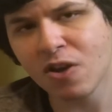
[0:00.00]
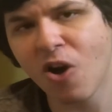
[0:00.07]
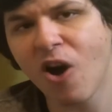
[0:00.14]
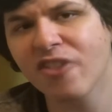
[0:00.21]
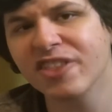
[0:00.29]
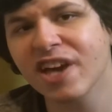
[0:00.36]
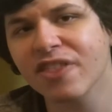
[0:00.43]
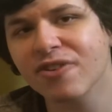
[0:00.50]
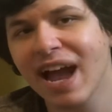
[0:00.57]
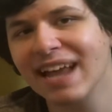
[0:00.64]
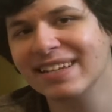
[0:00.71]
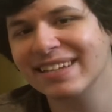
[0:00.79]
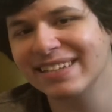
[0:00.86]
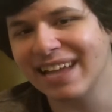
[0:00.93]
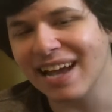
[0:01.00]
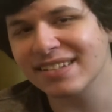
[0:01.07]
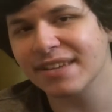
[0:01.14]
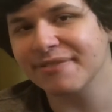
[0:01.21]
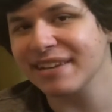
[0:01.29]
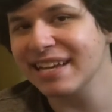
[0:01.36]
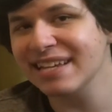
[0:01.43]
On the other hand,
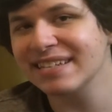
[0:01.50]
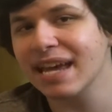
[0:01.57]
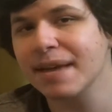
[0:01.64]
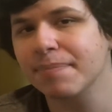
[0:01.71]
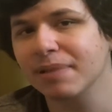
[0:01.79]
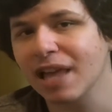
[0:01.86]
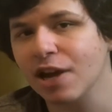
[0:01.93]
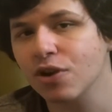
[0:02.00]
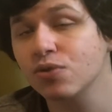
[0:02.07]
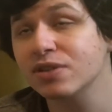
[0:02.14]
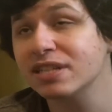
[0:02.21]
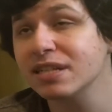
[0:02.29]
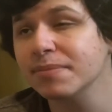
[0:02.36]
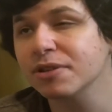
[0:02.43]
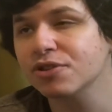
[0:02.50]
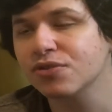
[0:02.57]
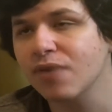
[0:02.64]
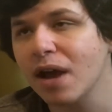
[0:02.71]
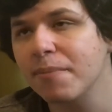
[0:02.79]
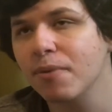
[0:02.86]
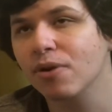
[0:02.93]
Kenyasev is a player who, similar to
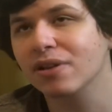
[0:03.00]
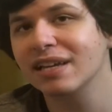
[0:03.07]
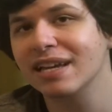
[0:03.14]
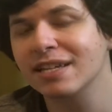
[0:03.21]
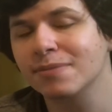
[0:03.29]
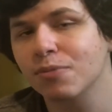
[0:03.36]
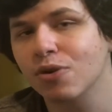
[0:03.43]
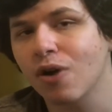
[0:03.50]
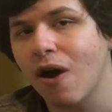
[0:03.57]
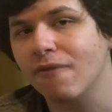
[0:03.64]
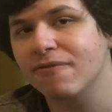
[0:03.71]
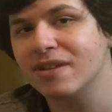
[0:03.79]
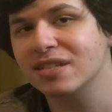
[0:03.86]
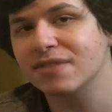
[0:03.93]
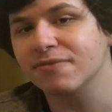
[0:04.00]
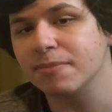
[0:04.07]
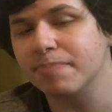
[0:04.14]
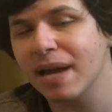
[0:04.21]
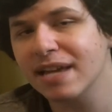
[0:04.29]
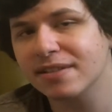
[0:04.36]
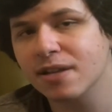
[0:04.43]
Ryan Merkley, is more offensively
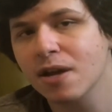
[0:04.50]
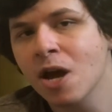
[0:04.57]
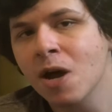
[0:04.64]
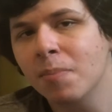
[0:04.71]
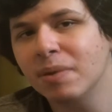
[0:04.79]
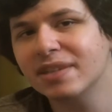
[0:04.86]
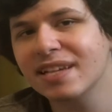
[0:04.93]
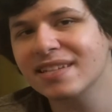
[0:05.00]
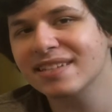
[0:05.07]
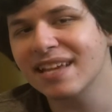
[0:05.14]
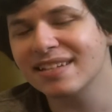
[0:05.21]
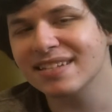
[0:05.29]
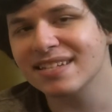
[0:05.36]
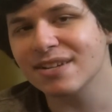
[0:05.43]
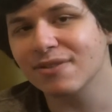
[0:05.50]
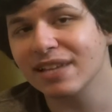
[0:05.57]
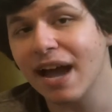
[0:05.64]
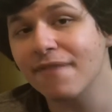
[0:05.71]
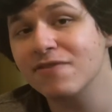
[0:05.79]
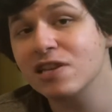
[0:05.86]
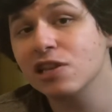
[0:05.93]
based, but doesn't necessarily
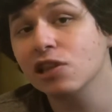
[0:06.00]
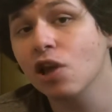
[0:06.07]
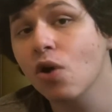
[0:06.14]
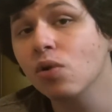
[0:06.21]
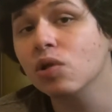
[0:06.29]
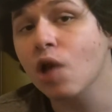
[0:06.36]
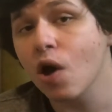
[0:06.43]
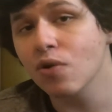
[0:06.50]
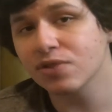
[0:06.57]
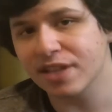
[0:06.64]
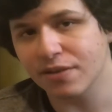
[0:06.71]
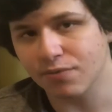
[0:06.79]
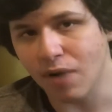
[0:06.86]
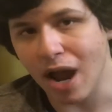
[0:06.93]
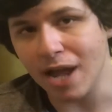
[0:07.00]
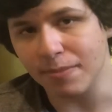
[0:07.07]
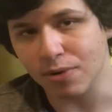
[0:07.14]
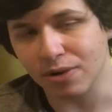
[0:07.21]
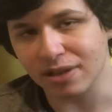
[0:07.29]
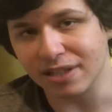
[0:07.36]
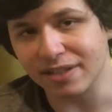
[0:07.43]
have the low lows that Ryan
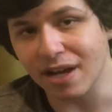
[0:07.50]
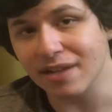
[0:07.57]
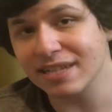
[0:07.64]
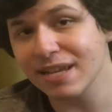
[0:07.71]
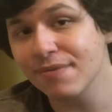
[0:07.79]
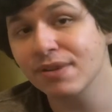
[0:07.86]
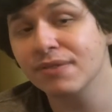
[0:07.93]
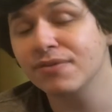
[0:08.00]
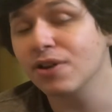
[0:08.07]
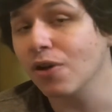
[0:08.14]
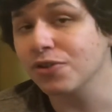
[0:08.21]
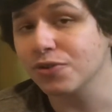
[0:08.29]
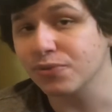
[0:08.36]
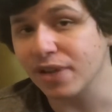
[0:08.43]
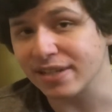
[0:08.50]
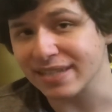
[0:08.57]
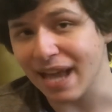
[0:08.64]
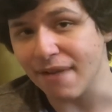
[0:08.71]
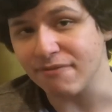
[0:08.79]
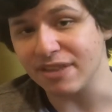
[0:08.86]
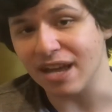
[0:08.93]
Merkley does, even if he also doesn't
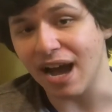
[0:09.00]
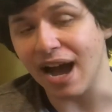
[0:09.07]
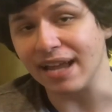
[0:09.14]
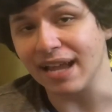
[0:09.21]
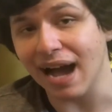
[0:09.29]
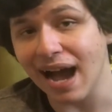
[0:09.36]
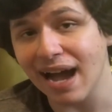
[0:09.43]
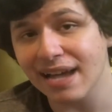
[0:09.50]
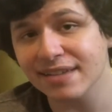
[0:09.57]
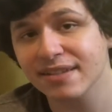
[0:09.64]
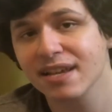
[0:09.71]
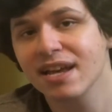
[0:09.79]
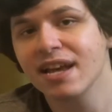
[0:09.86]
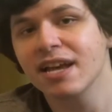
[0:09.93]
have the high highs.